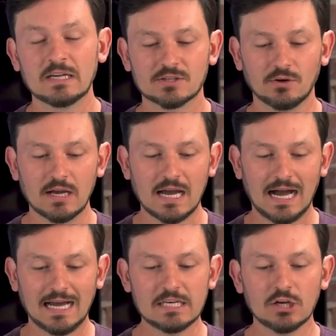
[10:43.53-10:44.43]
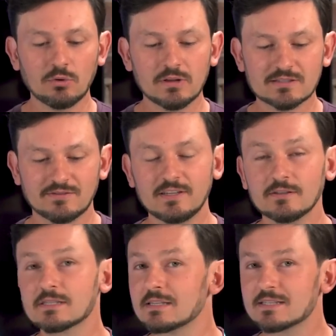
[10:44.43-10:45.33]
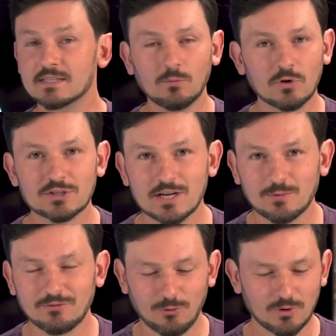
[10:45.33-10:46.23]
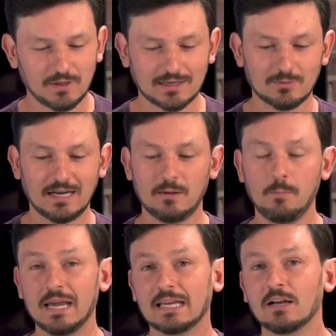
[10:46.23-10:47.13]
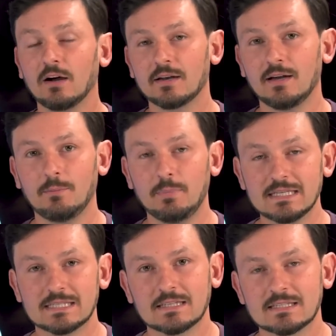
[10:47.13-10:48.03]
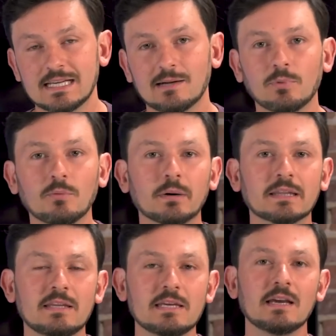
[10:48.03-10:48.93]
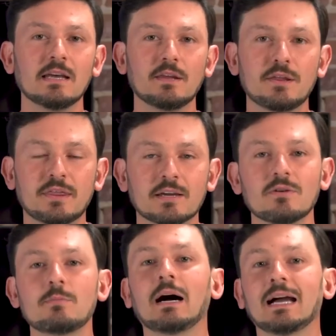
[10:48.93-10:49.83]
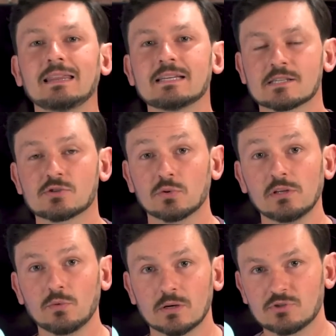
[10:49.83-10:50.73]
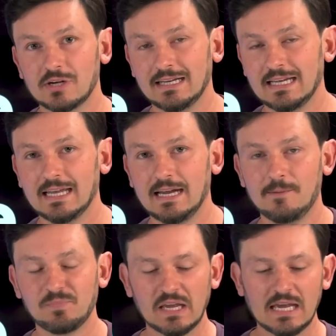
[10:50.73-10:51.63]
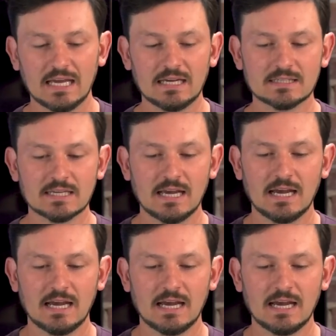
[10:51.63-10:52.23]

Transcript: So I know this feels in some way, shape, or form like I'm kind of picking on a basic example, but the theory behind this is really what I'm trying to get at. Is